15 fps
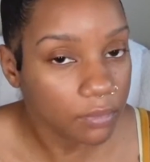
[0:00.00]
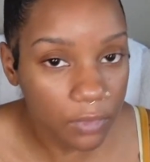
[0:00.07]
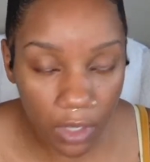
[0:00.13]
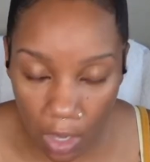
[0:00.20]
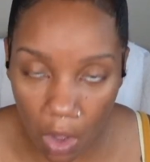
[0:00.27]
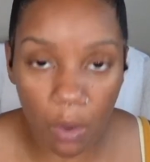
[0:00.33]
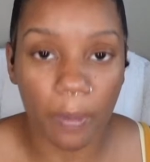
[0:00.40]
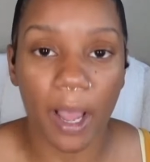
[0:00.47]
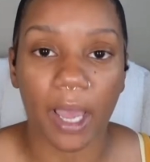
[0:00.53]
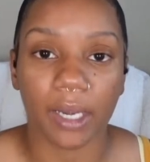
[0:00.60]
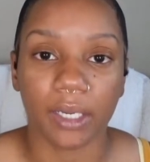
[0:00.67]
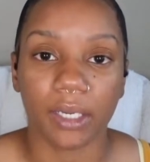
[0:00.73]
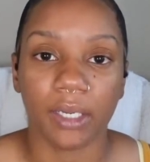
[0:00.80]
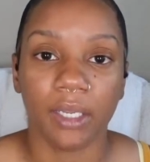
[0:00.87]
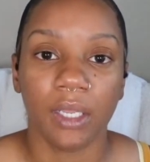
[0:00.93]
Nobody.
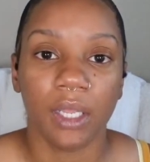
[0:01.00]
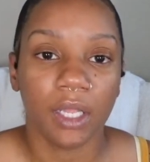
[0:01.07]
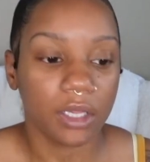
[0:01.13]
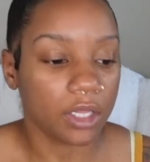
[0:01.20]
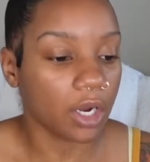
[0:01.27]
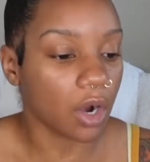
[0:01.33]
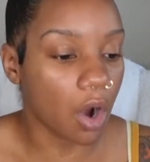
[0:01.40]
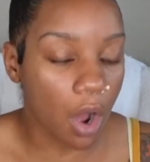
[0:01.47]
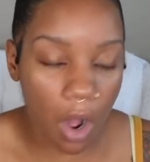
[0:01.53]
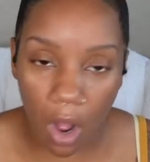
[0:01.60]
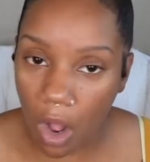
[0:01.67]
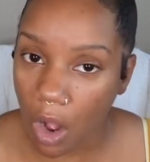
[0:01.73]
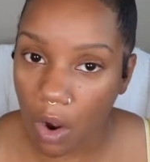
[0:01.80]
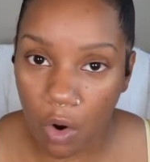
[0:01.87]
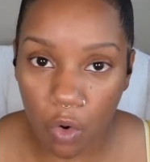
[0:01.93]
They're
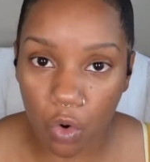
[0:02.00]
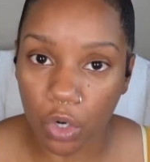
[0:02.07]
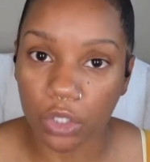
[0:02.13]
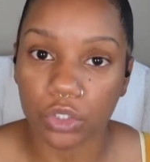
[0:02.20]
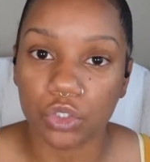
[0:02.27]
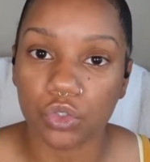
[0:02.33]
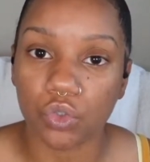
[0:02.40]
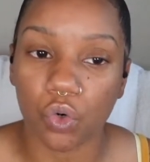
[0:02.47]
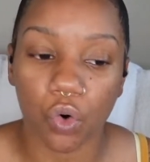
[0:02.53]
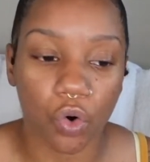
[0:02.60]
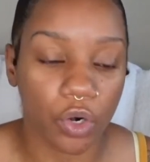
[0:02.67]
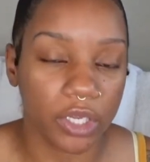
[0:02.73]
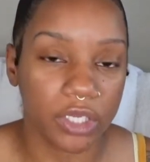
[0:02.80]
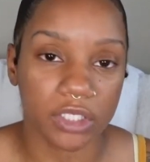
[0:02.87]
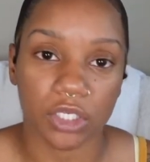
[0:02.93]
all horror
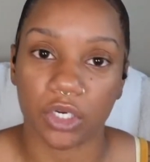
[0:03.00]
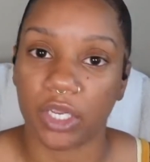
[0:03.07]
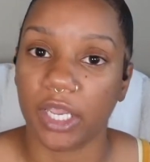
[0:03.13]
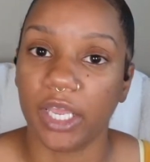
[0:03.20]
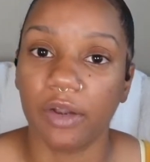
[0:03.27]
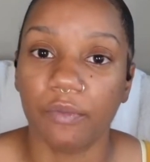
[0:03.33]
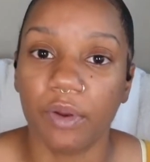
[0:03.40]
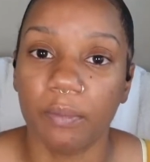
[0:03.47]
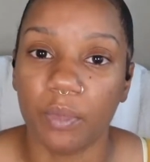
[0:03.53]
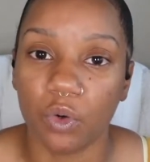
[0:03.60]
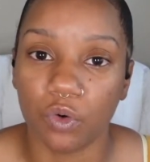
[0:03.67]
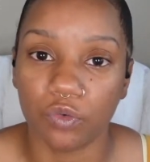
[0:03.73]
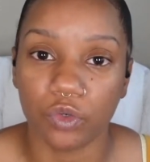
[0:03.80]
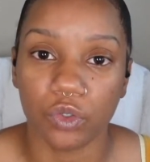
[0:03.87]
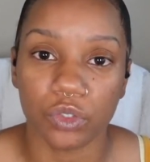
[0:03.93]
stories. They're getting
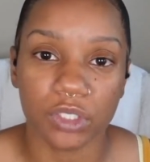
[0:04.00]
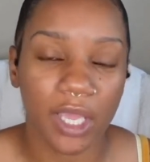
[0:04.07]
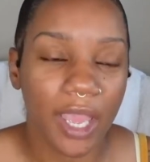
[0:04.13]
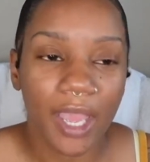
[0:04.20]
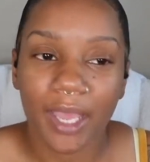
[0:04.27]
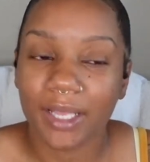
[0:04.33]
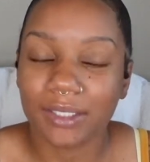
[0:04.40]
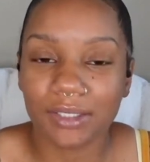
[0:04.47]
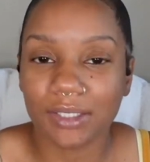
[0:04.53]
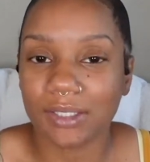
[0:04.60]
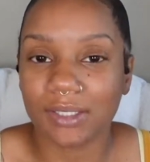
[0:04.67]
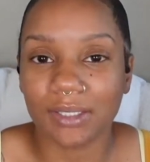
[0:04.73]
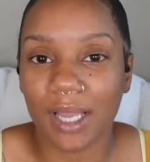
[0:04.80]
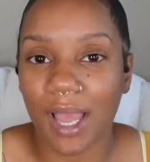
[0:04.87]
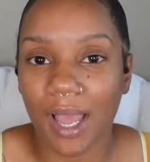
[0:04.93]
removals. It's
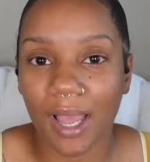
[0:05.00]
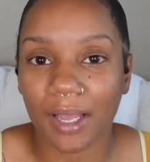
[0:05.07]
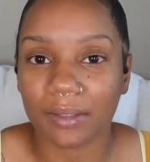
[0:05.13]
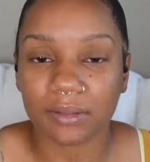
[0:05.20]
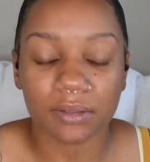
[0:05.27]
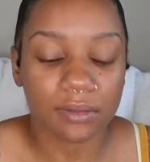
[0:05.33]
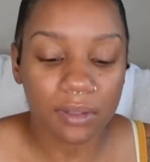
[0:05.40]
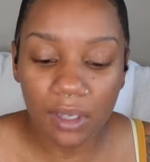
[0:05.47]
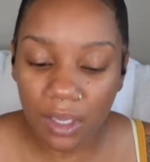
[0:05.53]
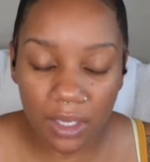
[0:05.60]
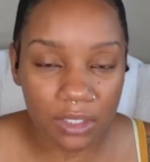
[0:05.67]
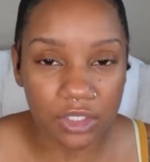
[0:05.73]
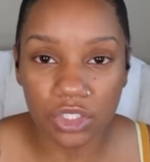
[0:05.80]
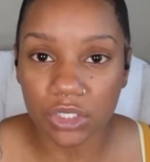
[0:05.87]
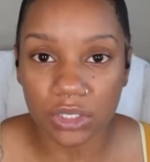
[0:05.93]
just not
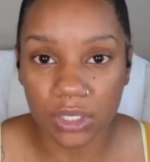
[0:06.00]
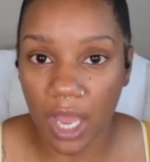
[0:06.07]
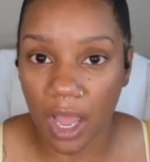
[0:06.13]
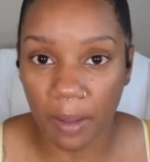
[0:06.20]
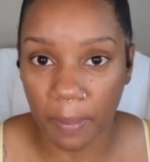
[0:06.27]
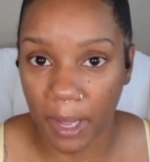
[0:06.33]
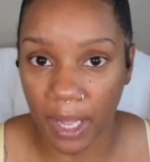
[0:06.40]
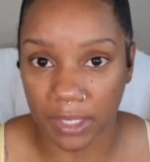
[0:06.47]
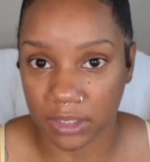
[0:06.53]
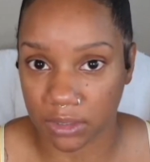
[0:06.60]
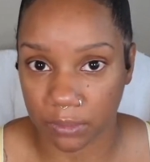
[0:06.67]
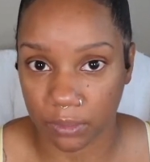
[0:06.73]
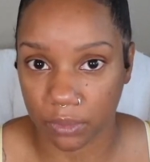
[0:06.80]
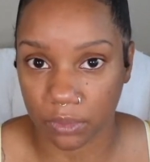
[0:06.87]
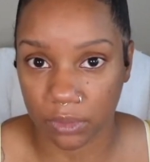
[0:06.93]

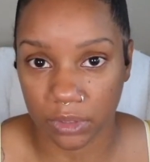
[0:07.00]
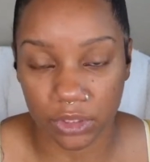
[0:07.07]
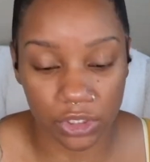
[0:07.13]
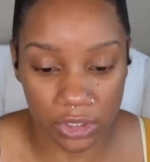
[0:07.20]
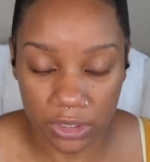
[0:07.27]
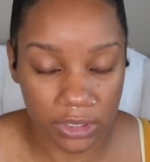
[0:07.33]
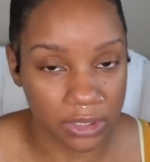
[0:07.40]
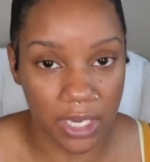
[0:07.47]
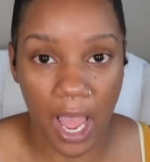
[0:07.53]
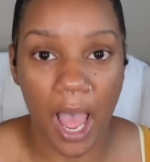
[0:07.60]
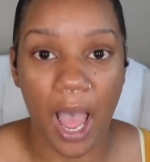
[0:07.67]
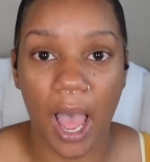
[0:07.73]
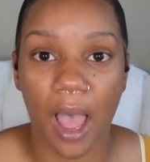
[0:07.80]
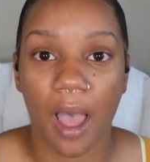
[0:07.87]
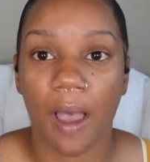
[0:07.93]
possible. It's just
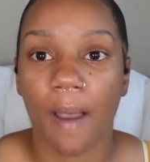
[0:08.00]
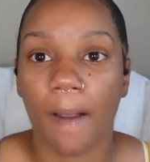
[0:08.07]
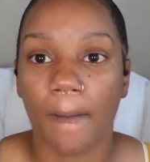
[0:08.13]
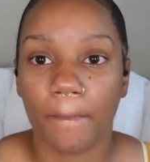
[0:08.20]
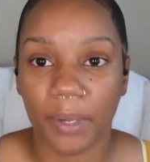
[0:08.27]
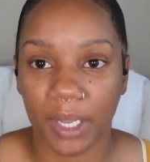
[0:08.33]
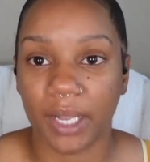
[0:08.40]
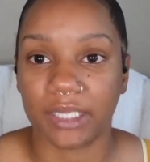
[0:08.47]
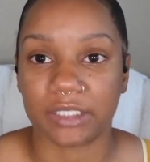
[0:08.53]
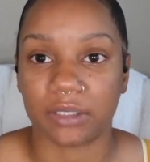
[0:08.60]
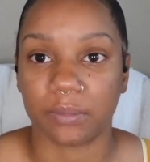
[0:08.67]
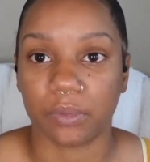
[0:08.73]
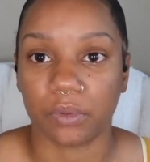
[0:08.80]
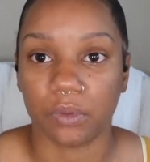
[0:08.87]
not possible.